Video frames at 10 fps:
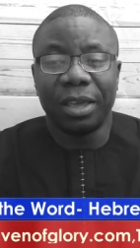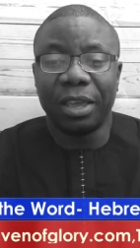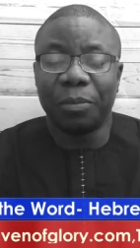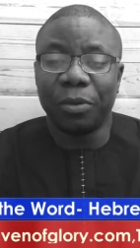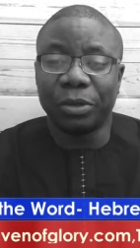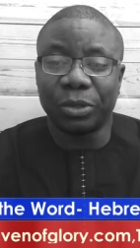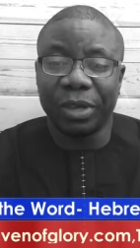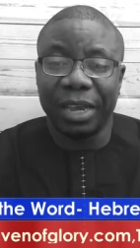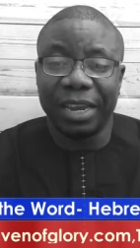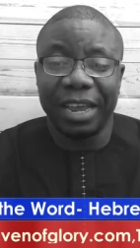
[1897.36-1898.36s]
keep you
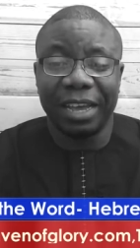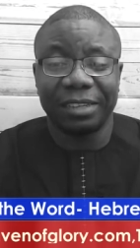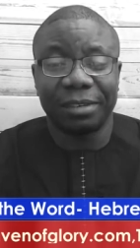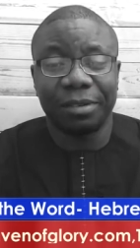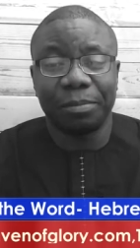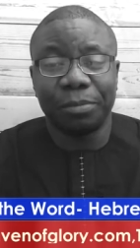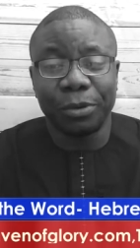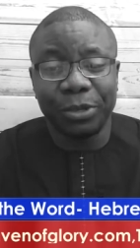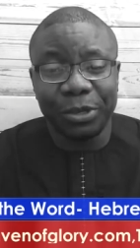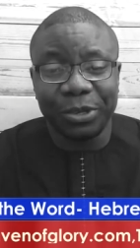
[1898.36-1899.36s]
together,
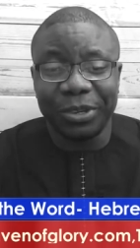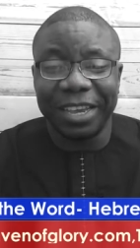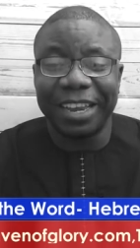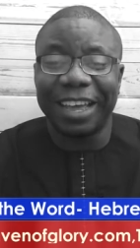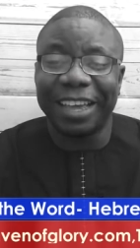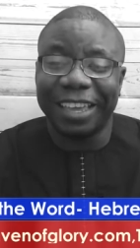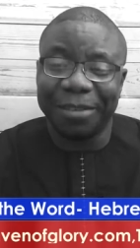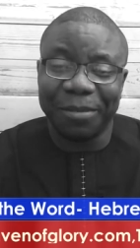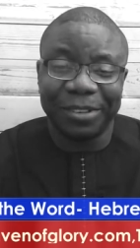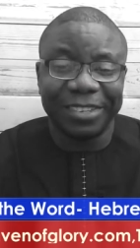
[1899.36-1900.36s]
put you together, and
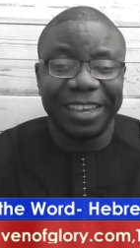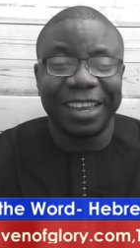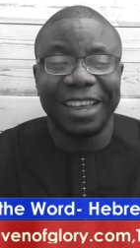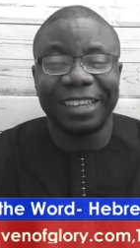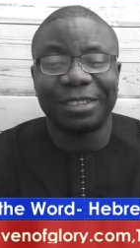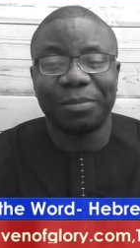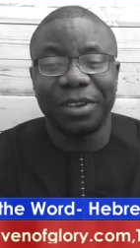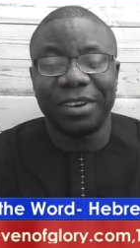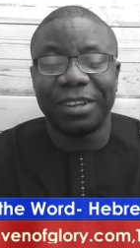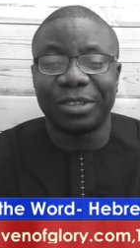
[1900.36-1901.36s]
keep you together,
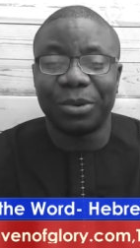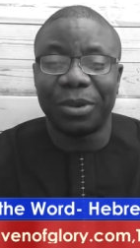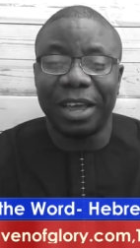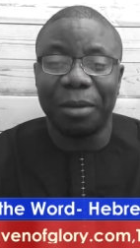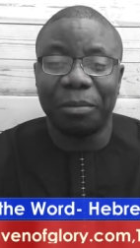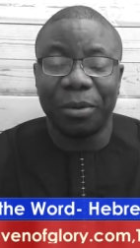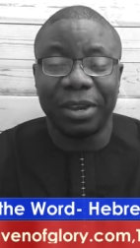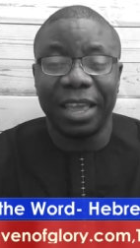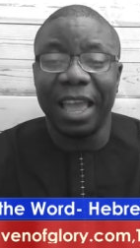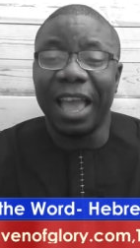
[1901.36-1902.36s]
spirit, soul, and
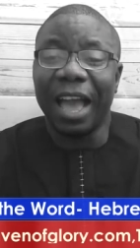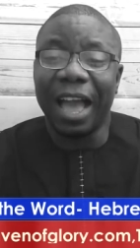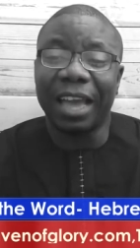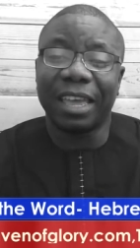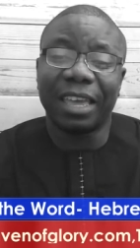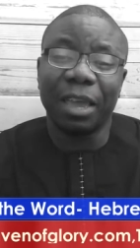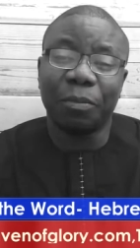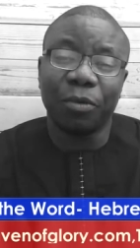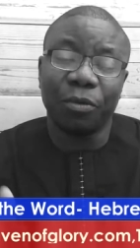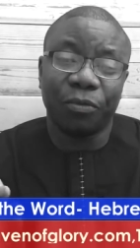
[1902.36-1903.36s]
body and
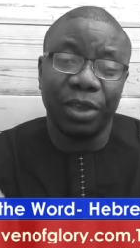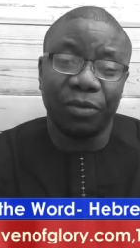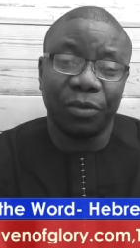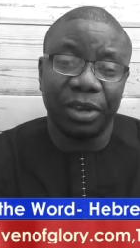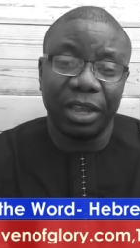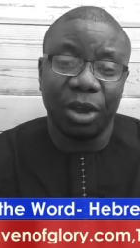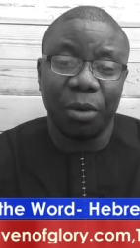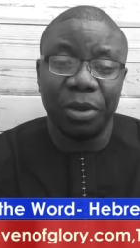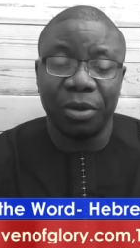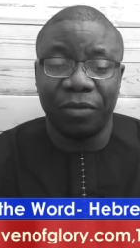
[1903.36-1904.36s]
keep you fit for the
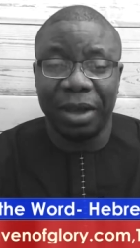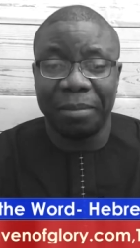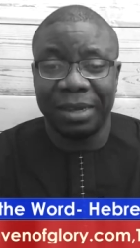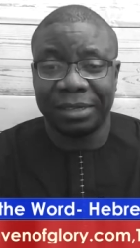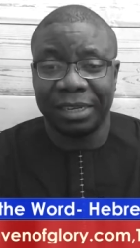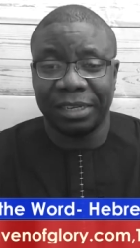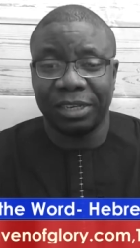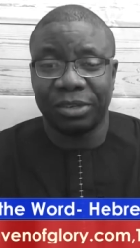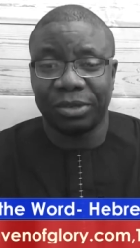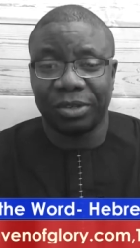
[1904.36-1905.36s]
coming of our Master
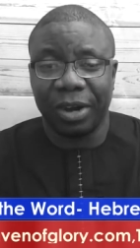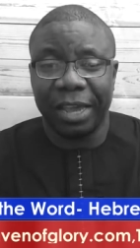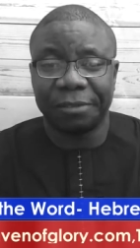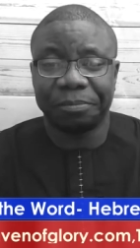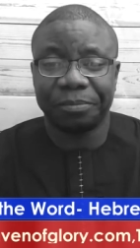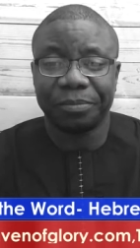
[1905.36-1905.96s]
Jesus Christ?